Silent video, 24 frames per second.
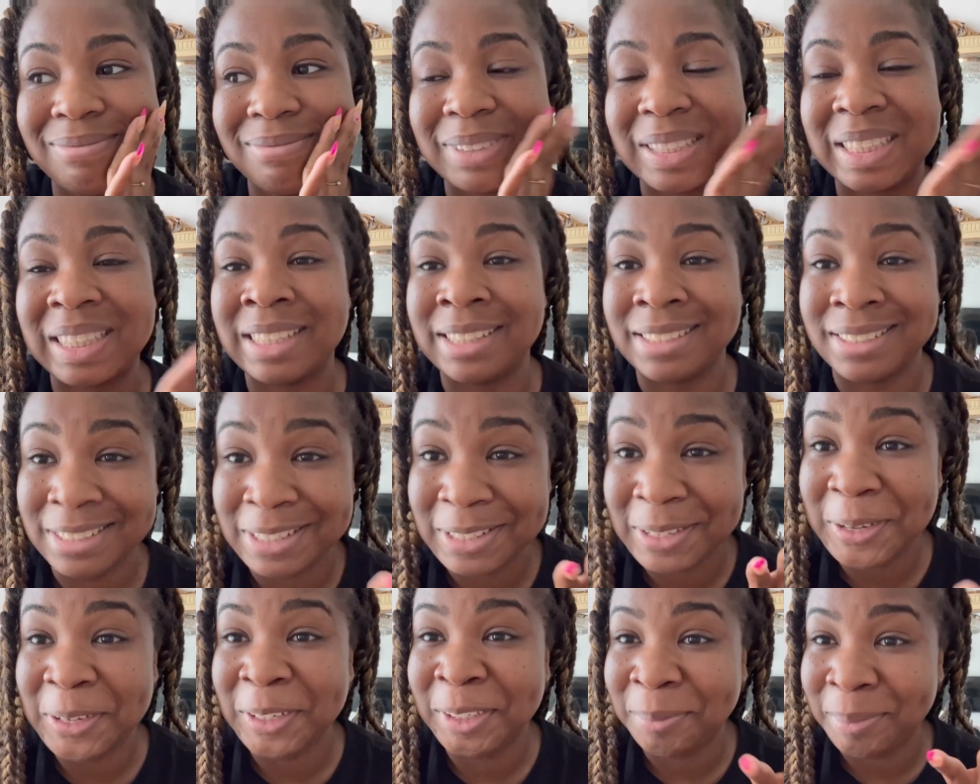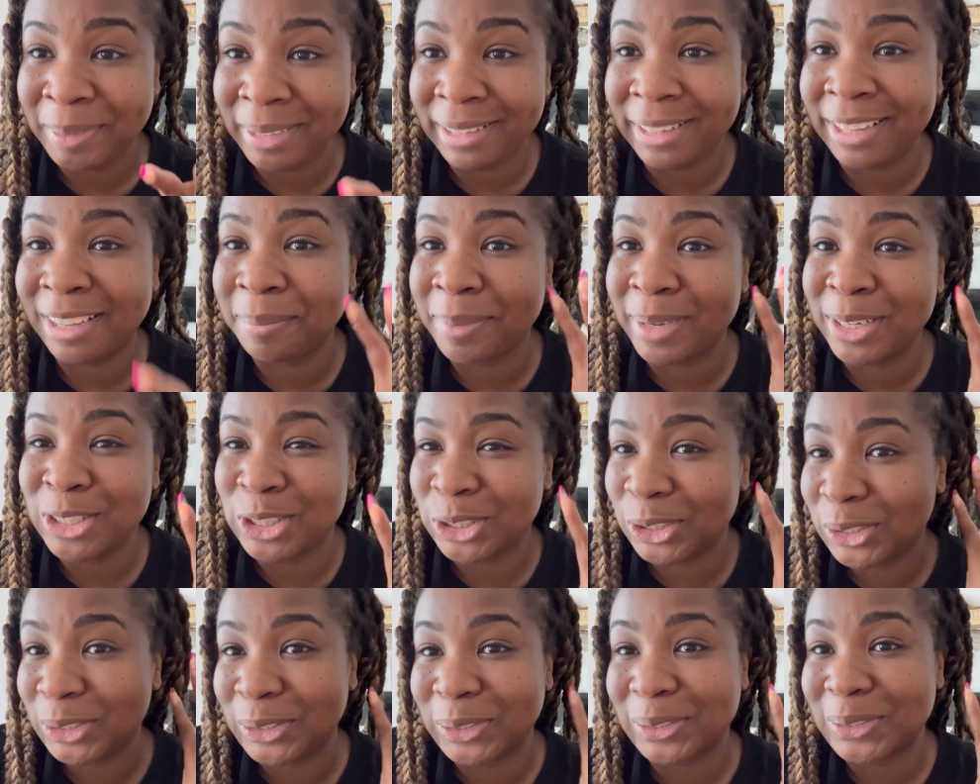this is gonna be like my
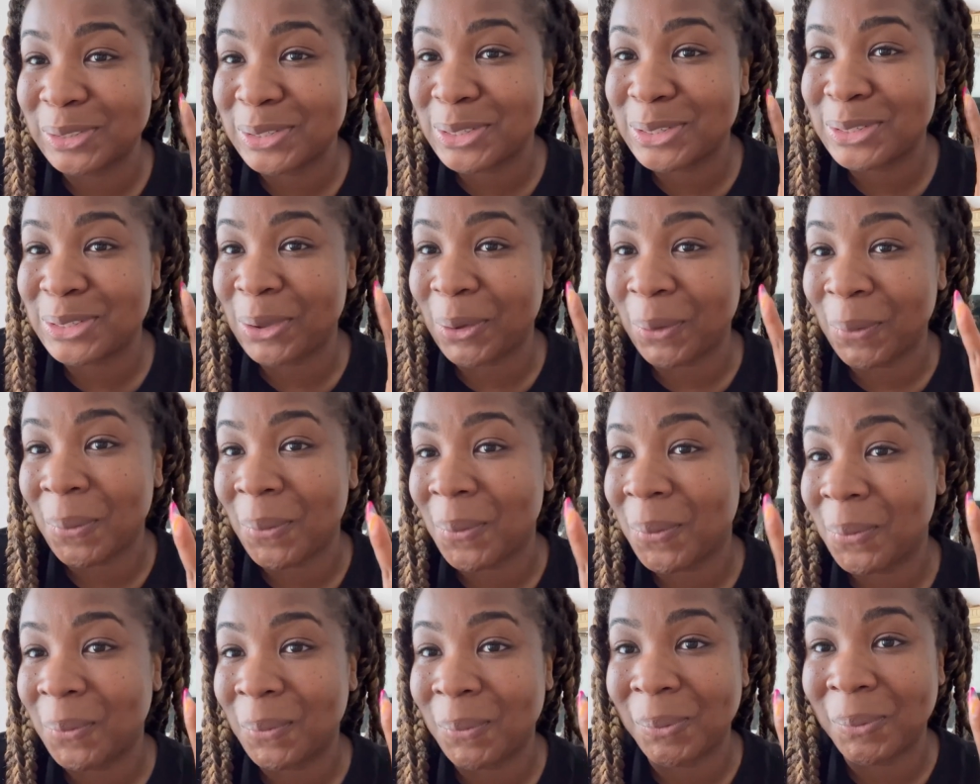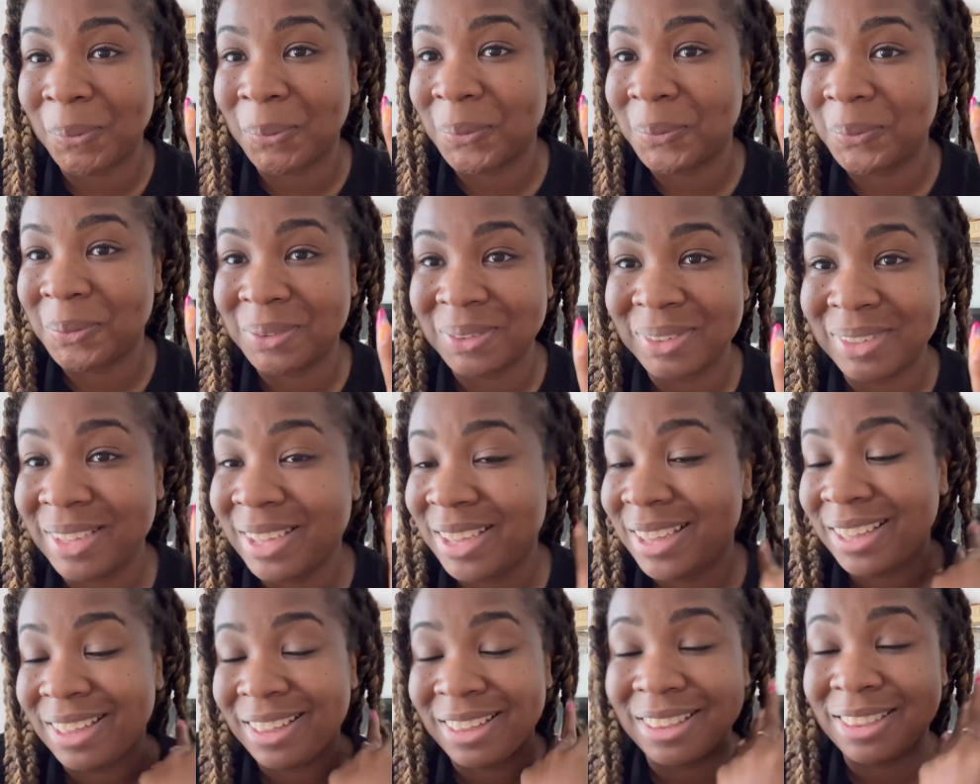journal. So
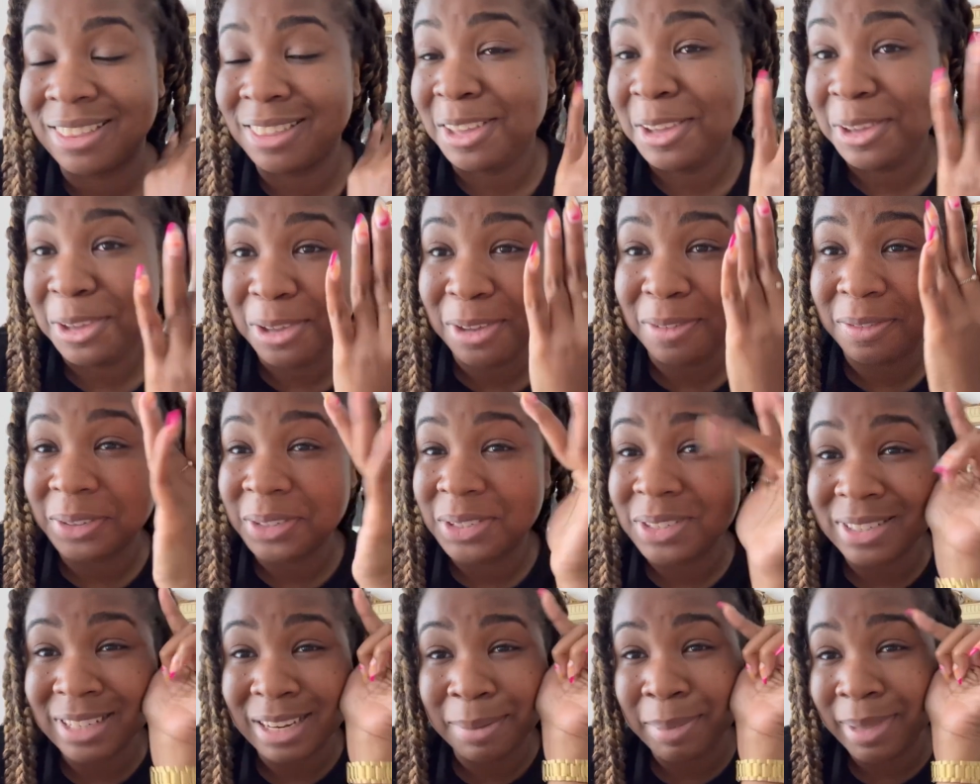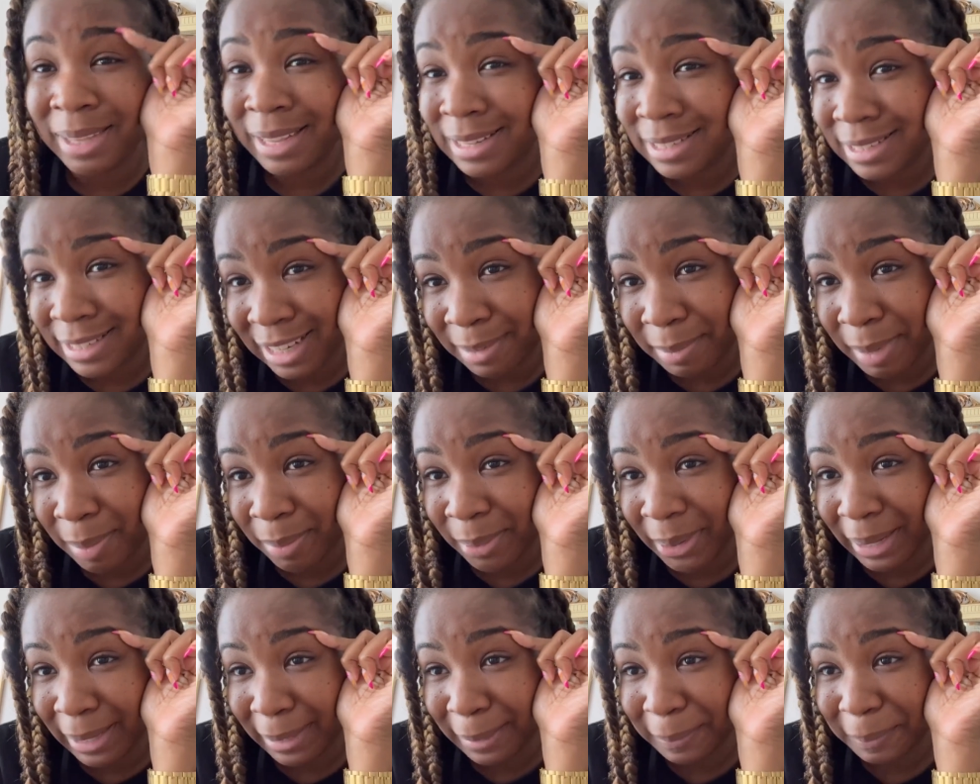thank you for stepping inside my
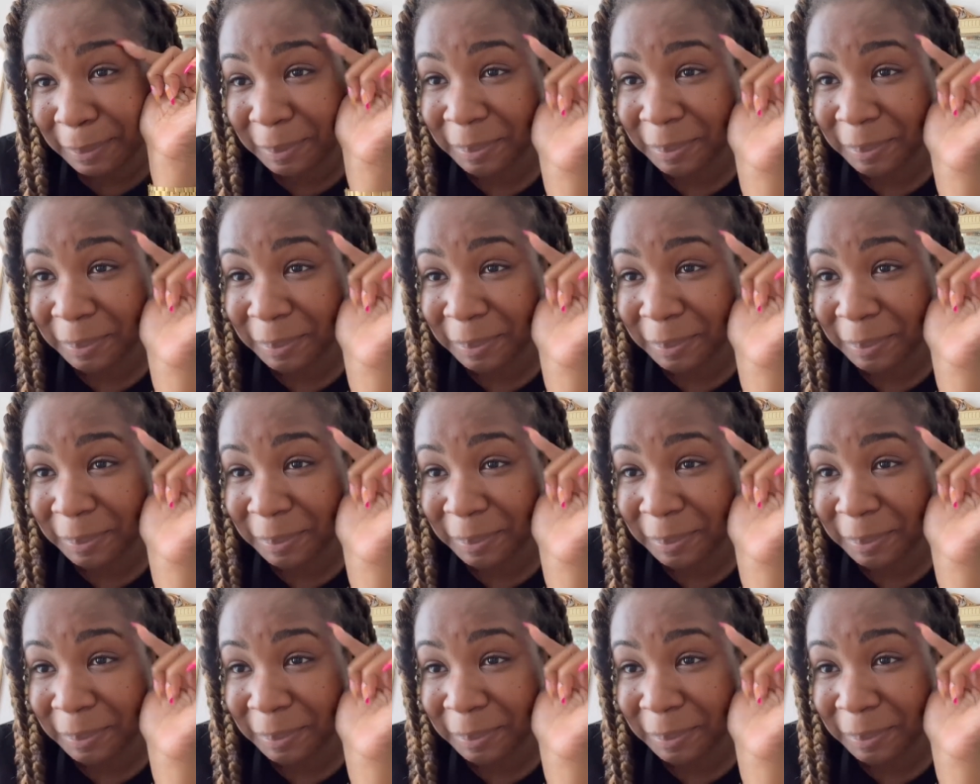brain.